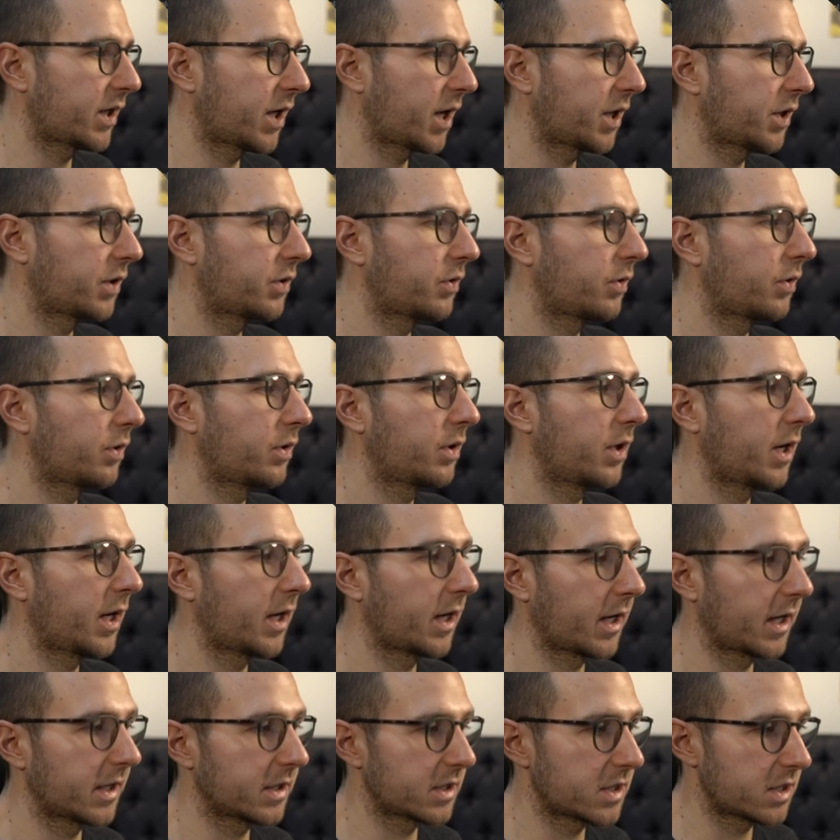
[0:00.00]
title,
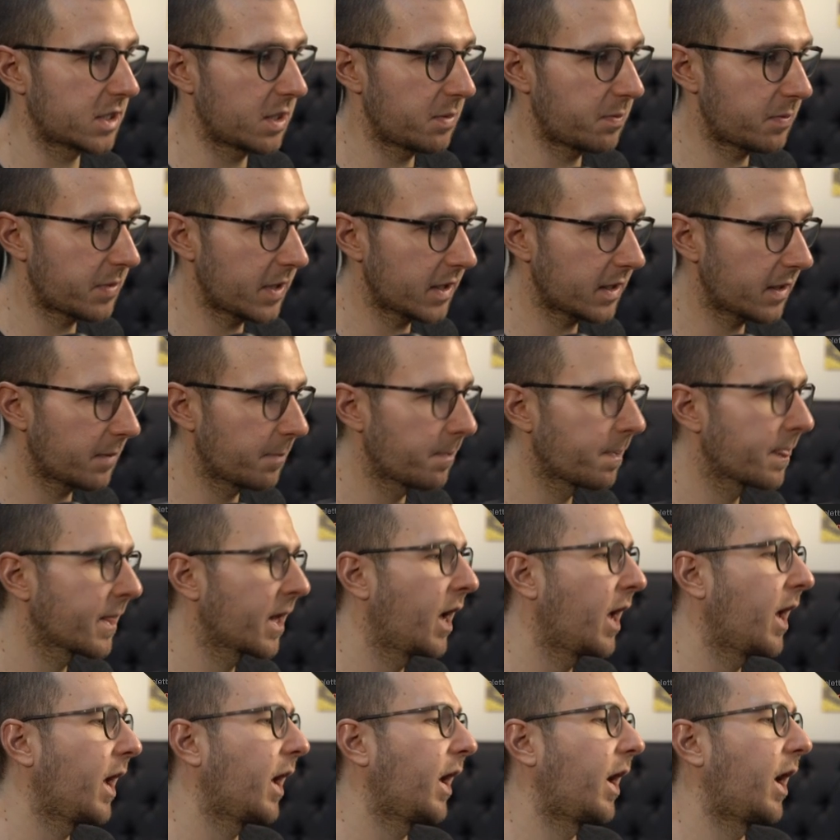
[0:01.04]
and get snippet.
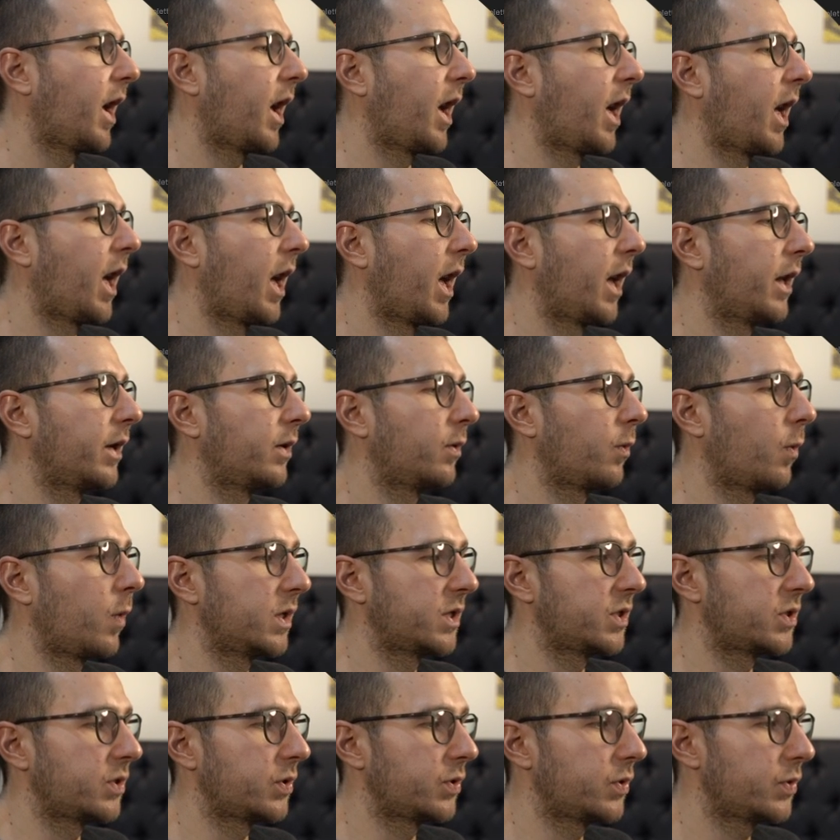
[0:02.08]
And
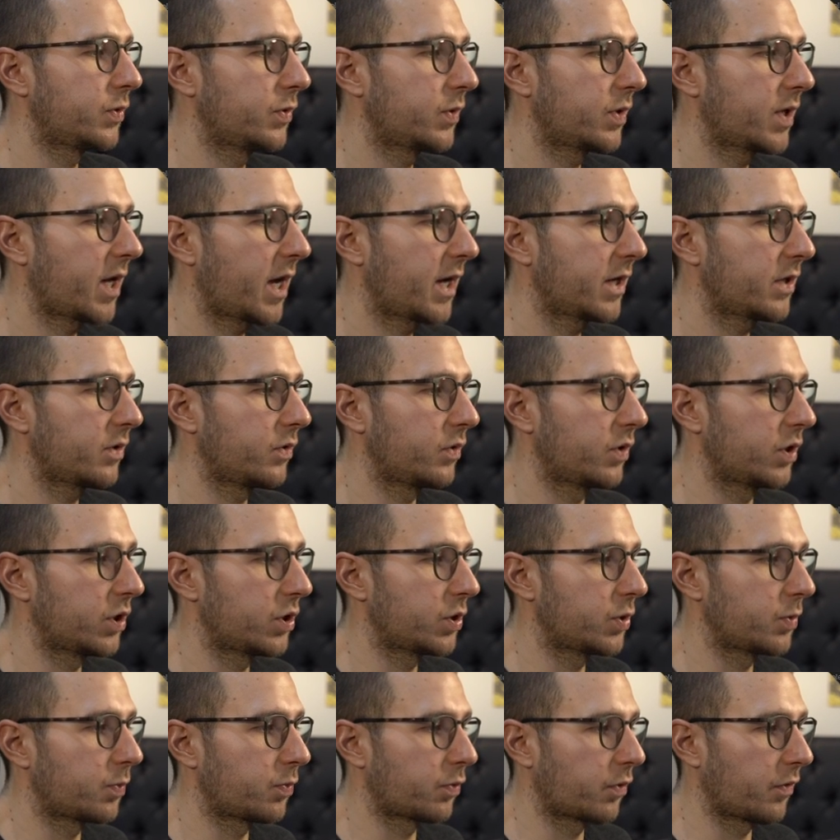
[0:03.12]
once you do that, you need
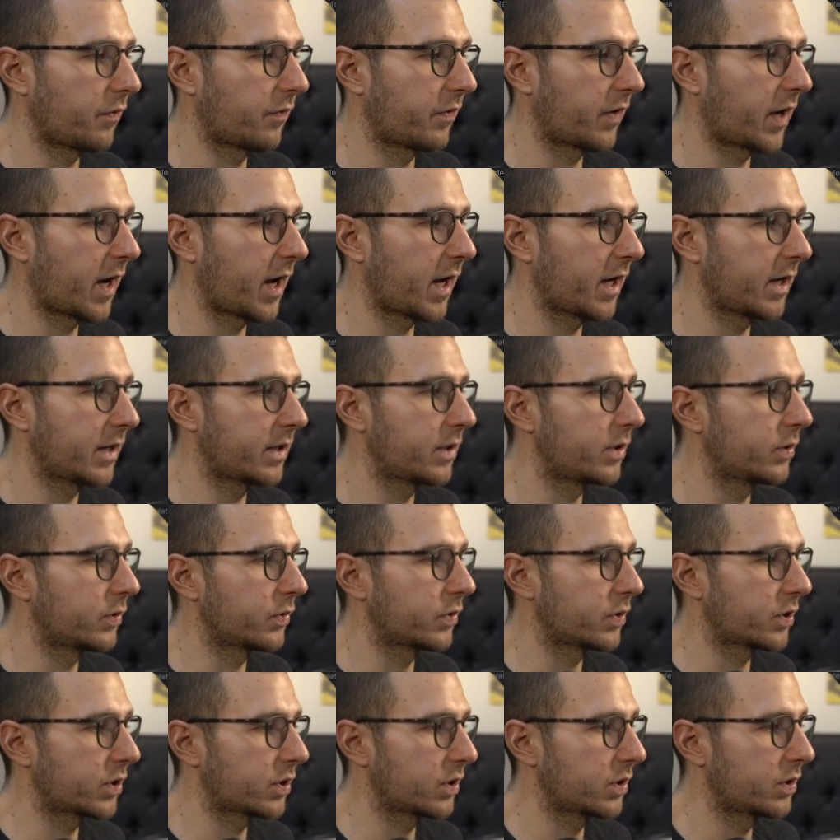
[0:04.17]
to provide
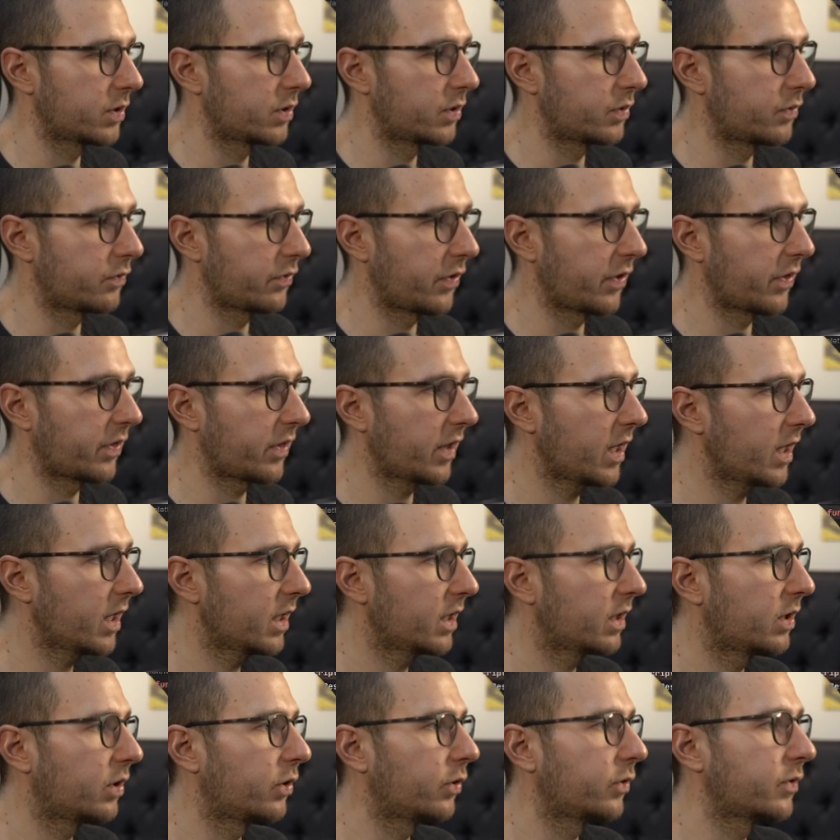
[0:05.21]
those three
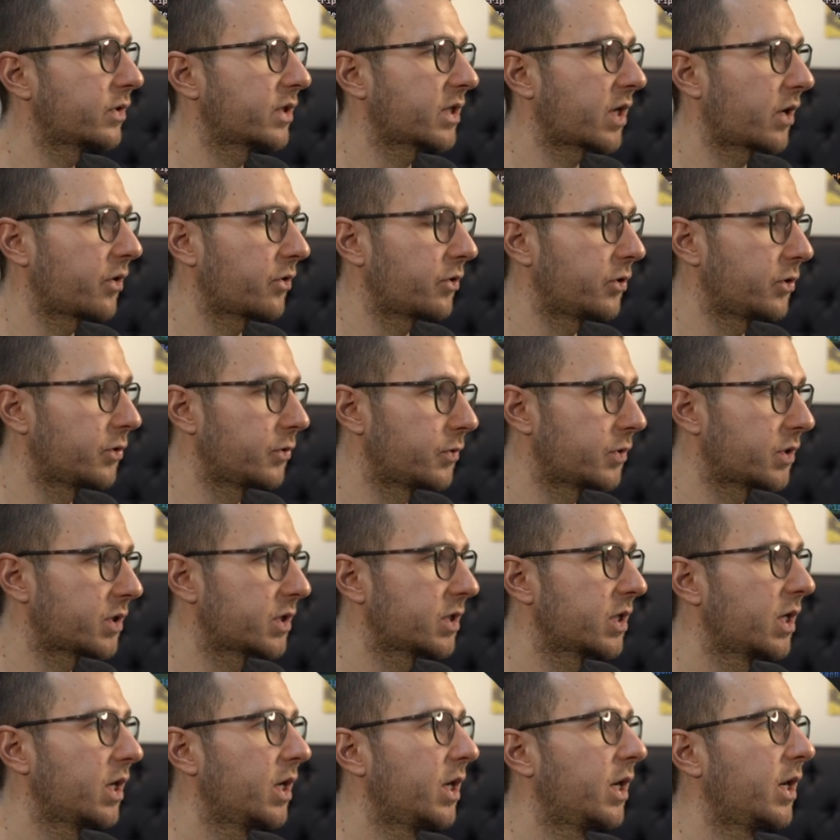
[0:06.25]
things. Those are
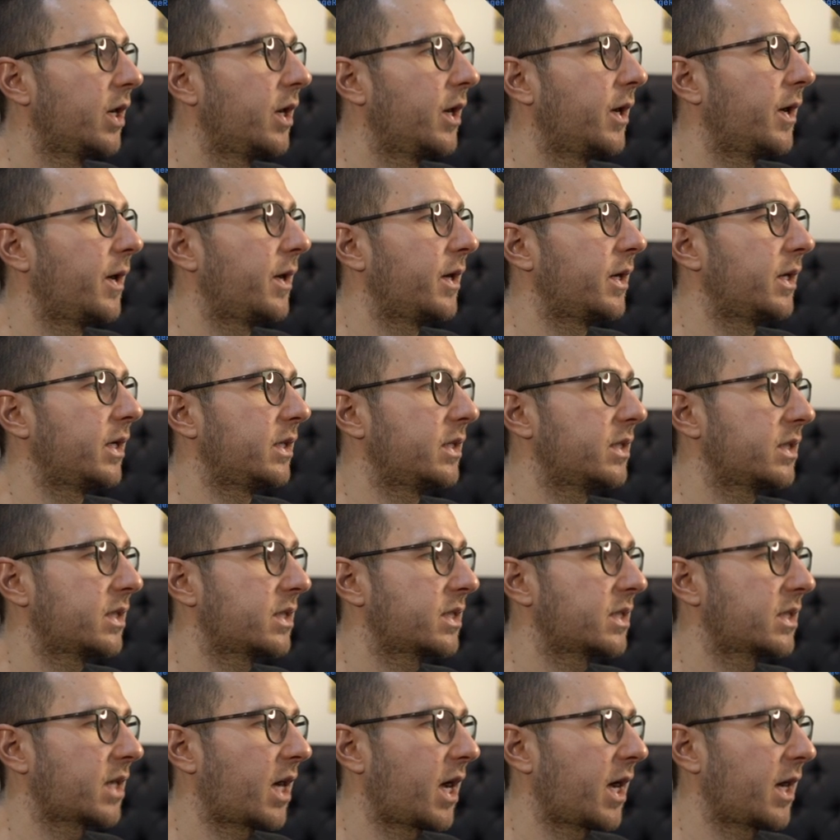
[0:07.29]
used
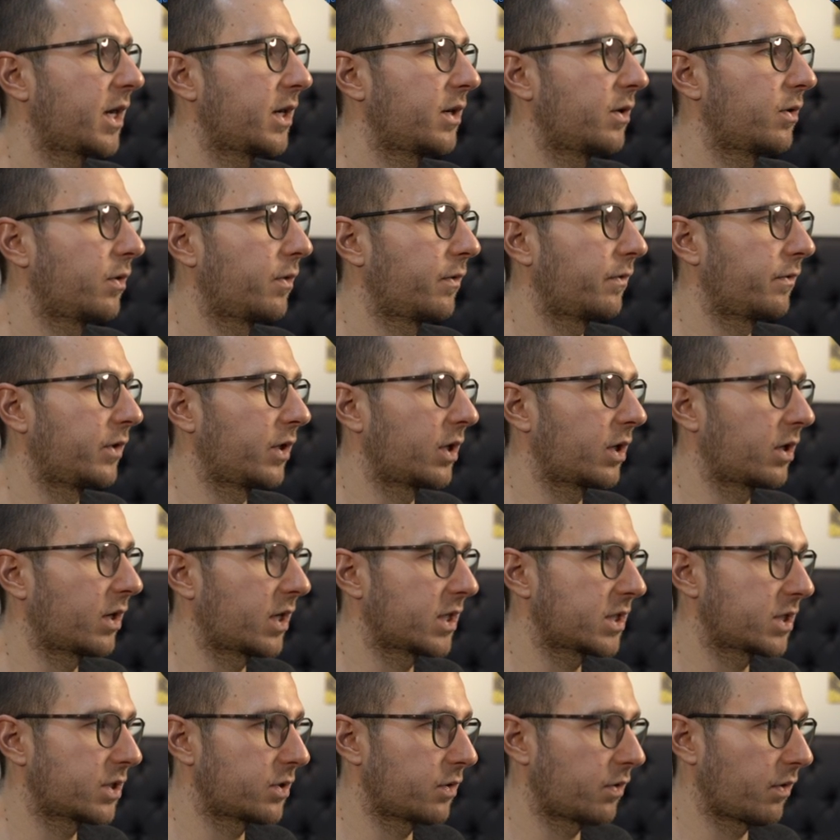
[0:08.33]
inside of the
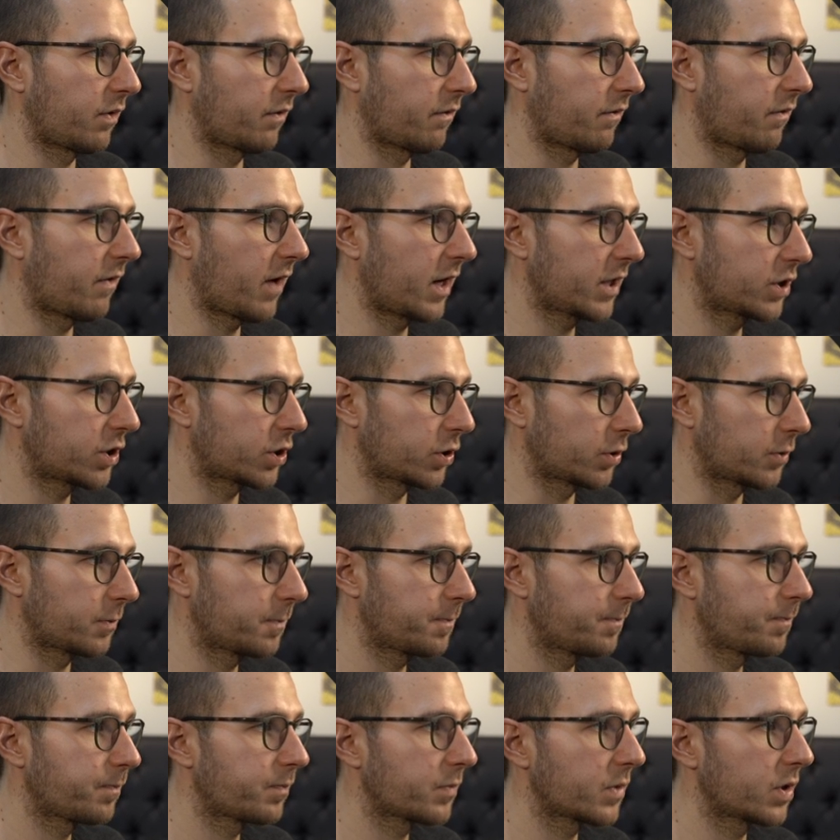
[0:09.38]
clustering function
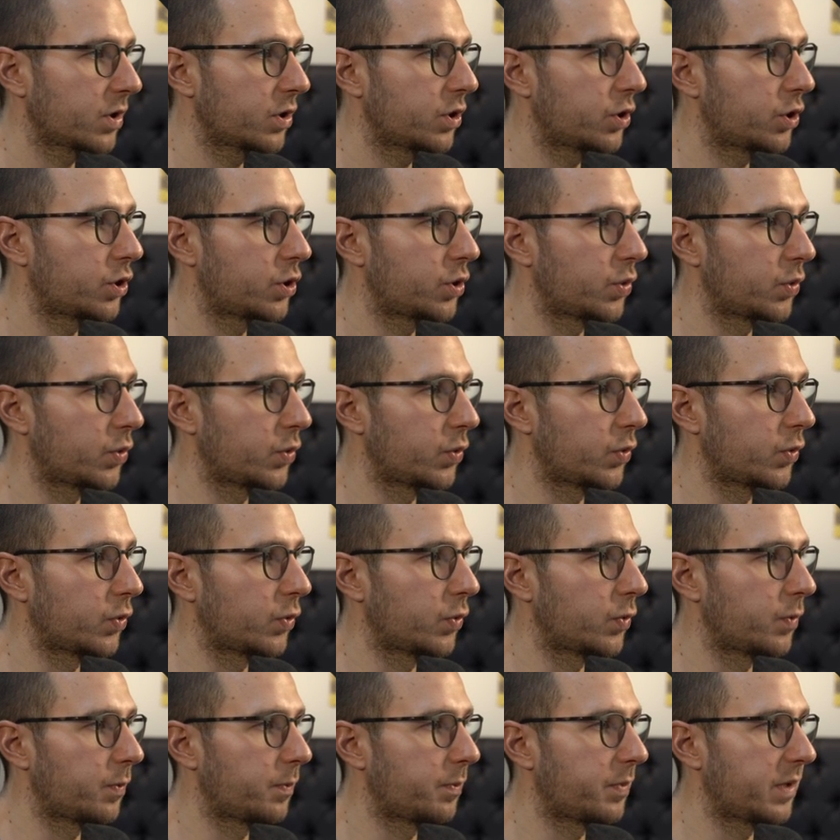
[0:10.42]

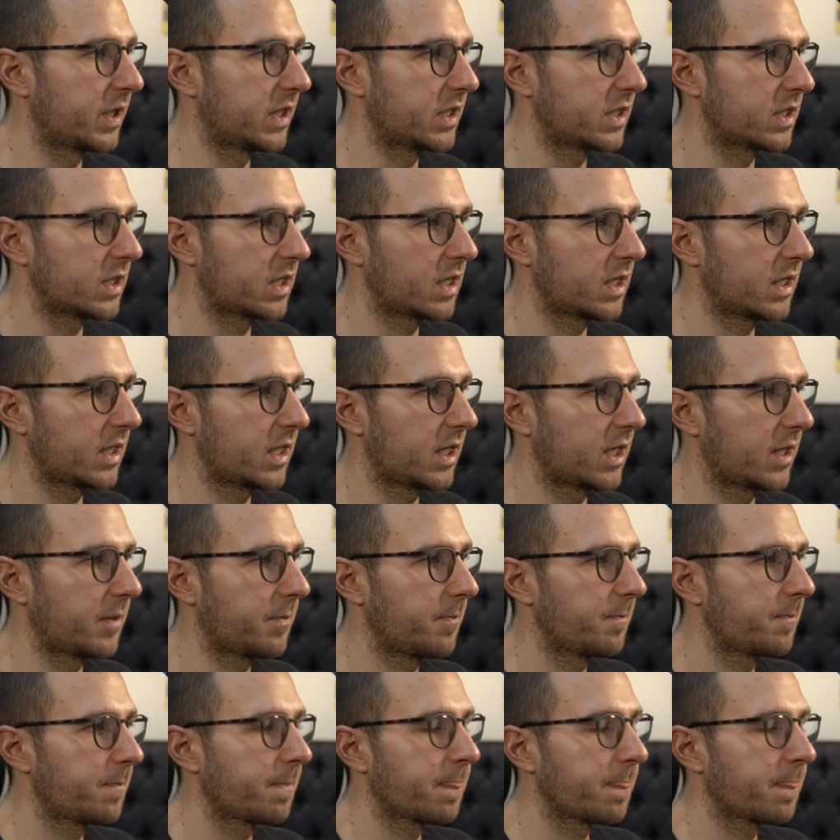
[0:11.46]
to basically